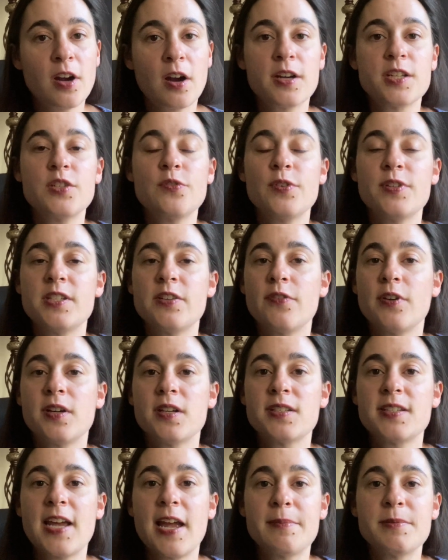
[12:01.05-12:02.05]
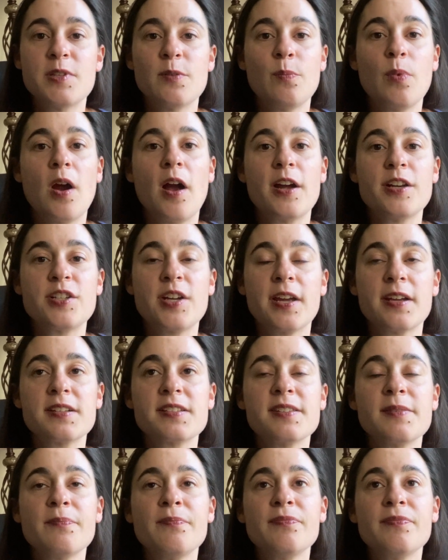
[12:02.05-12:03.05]
yarns for different types of
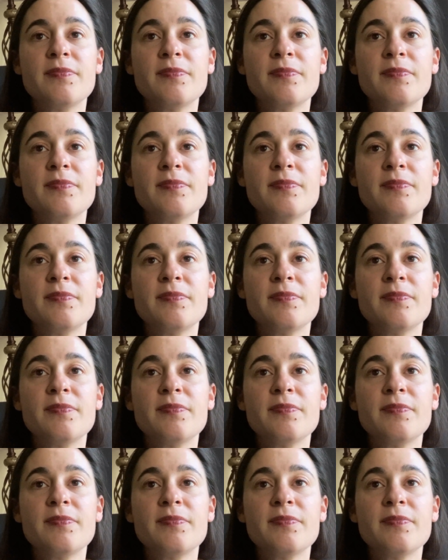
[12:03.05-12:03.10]
projects.